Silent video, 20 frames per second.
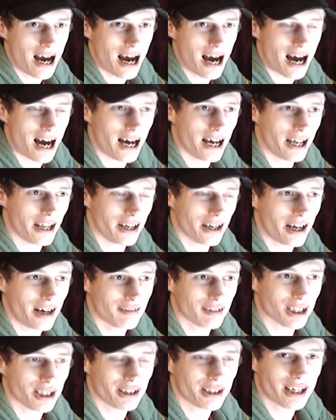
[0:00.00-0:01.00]
and have
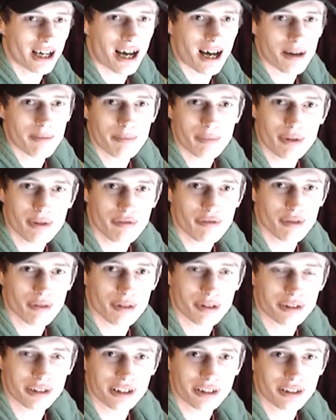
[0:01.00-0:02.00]
a look at brute
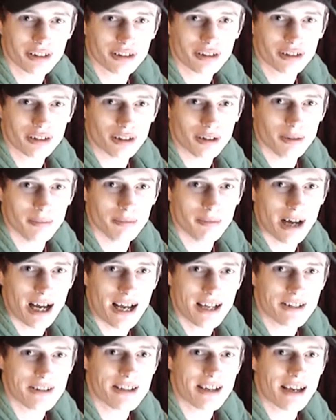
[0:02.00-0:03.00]
forcing some
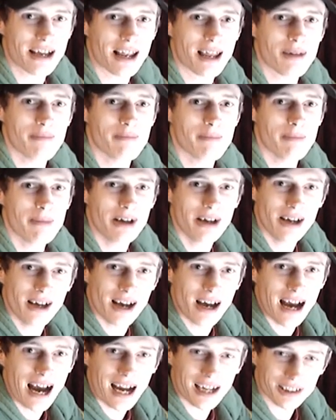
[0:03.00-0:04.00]
NTLM
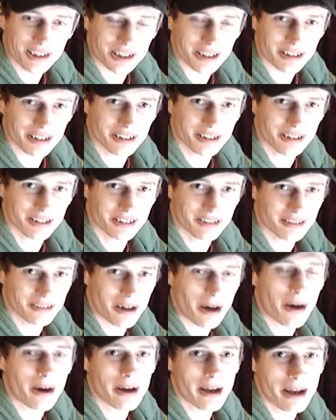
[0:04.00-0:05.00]
hashes,
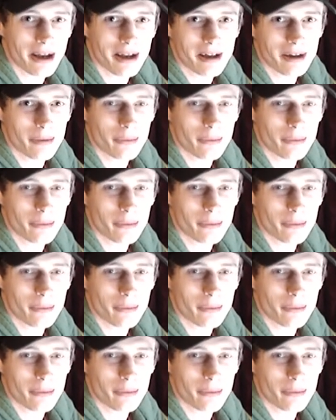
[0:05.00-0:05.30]
i.e.